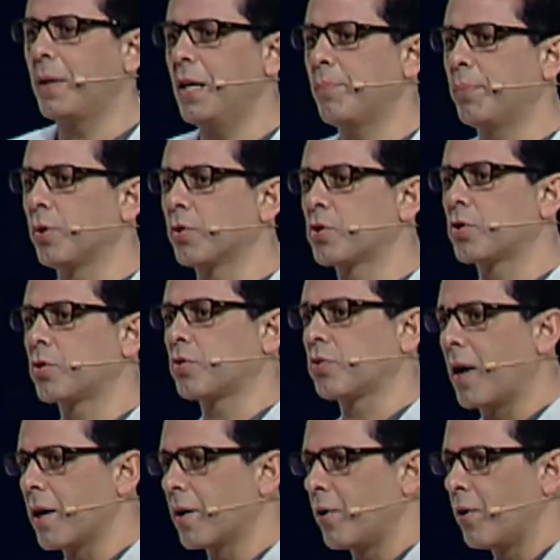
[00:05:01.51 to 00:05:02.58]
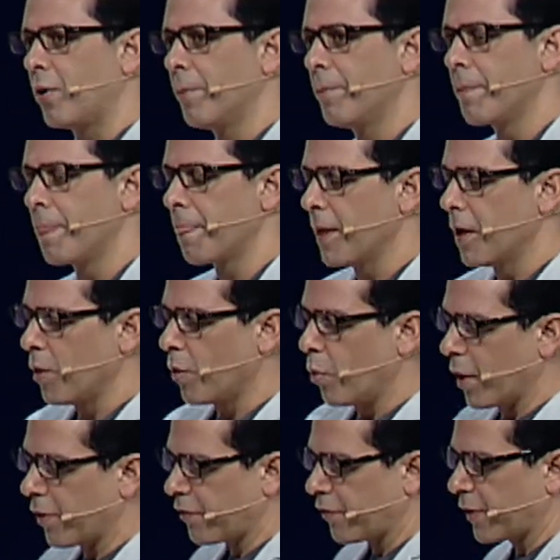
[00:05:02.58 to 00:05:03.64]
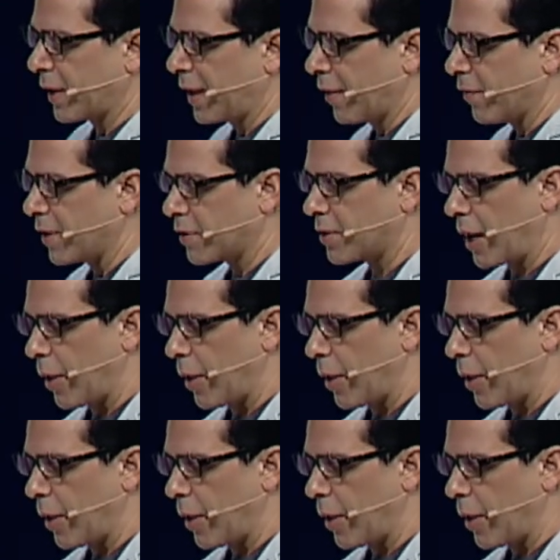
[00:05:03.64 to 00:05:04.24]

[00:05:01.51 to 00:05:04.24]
people struggle with forgiveness?